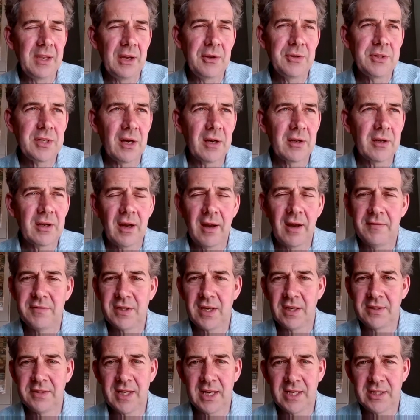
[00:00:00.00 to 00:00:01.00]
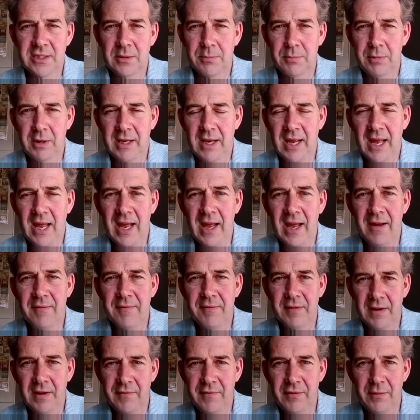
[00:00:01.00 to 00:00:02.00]
And those archives undoubtedly
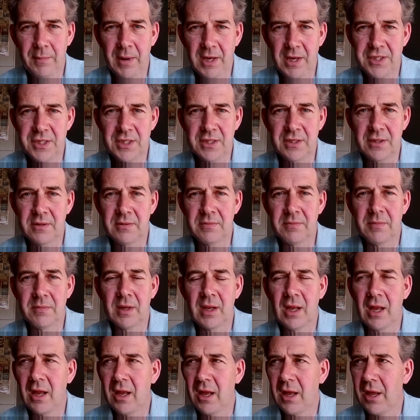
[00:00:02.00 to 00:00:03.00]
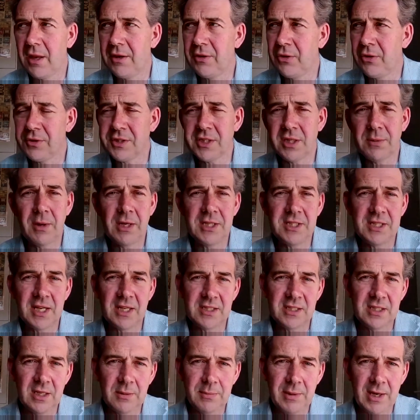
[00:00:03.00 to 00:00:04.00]
have information not so
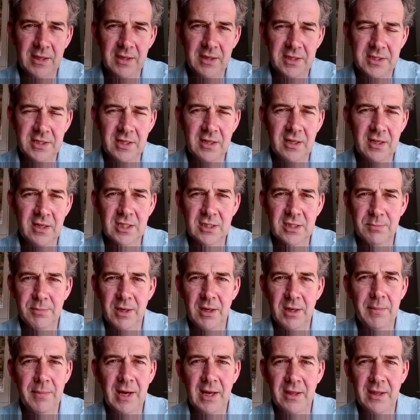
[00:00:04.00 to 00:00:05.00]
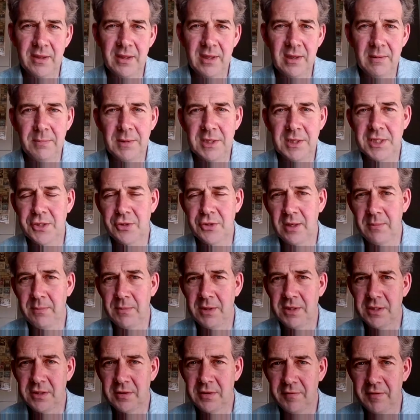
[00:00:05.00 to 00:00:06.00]
much actually about the Turks, but about the
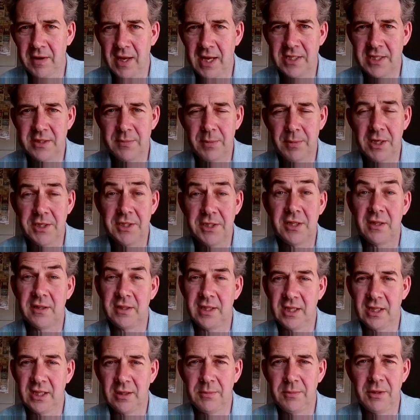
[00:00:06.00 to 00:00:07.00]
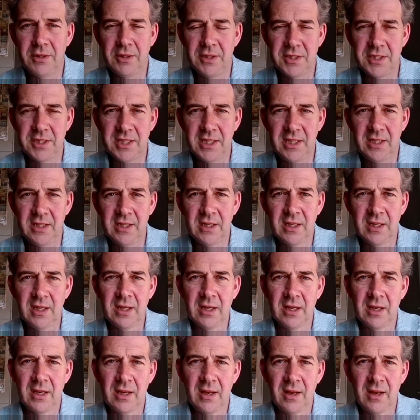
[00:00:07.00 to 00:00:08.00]
mistreatment of Azerbaijani community,
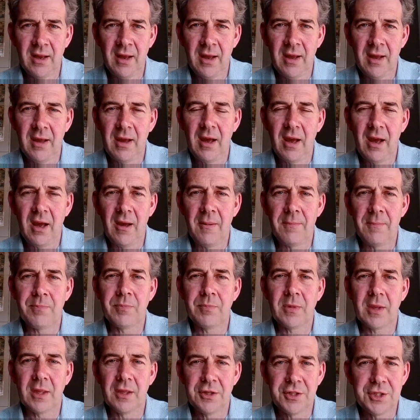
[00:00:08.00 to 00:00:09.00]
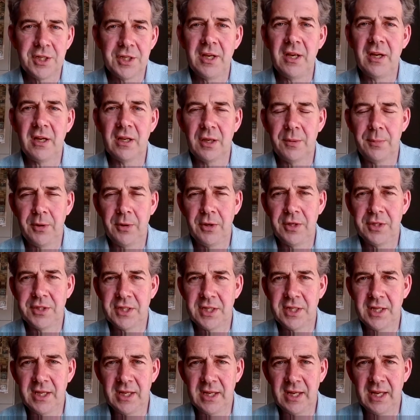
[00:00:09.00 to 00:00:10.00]
um, Shia
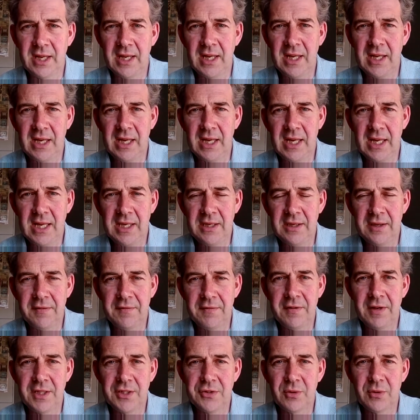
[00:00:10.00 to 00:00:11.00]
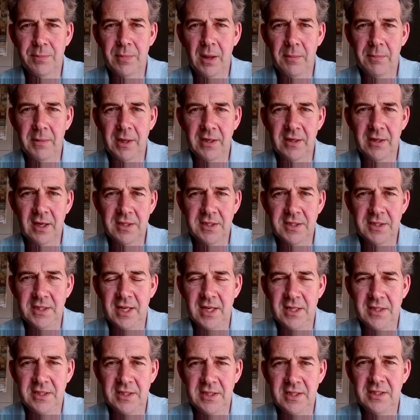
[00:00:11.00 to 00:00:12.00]
community in the First Republic,
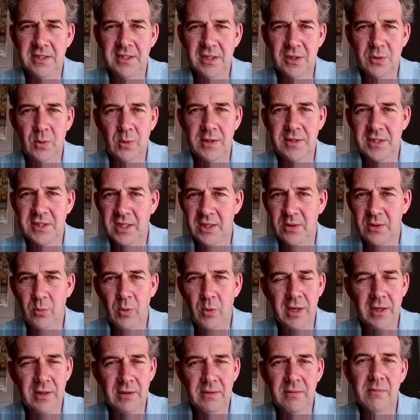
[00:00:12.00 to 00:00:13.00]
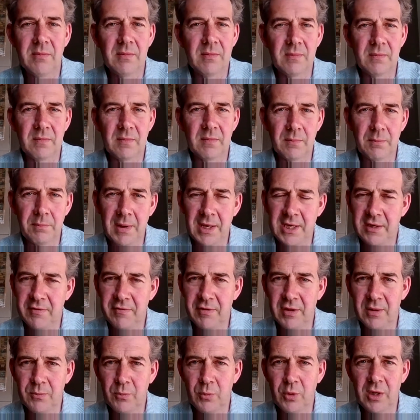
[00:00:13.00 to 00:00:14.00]
1918 to 20, when
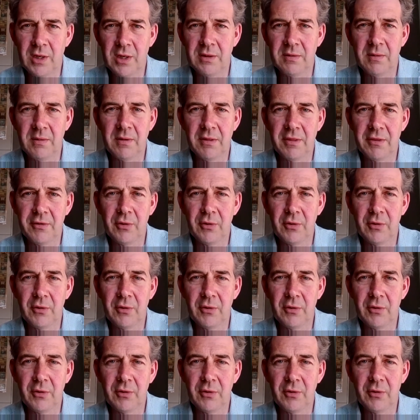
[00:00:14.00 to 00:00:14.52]
many of them were